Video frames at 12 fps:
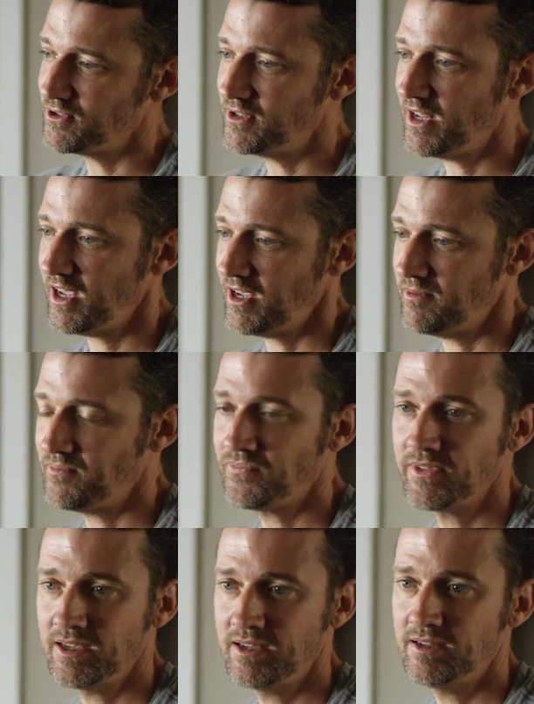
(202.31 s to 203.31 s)
name
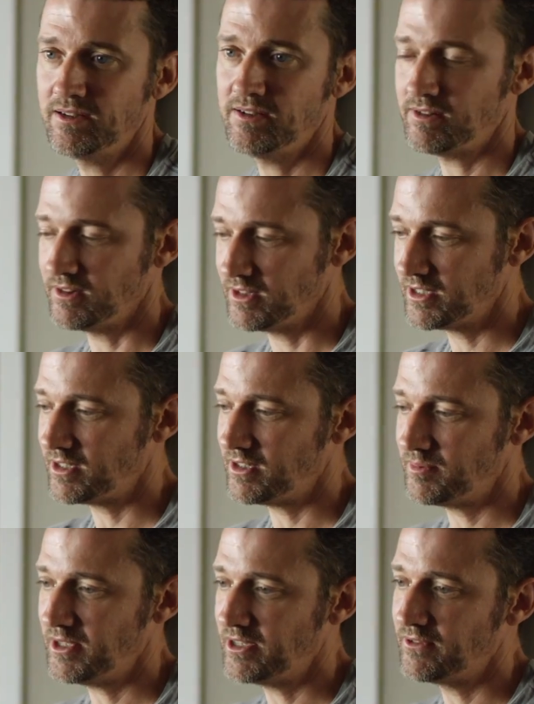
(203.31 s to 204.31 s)
is a little
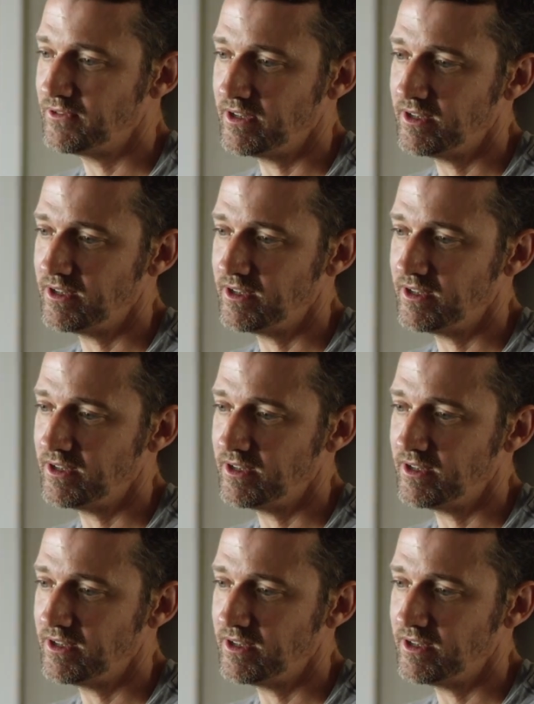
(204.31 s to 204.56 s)
bit of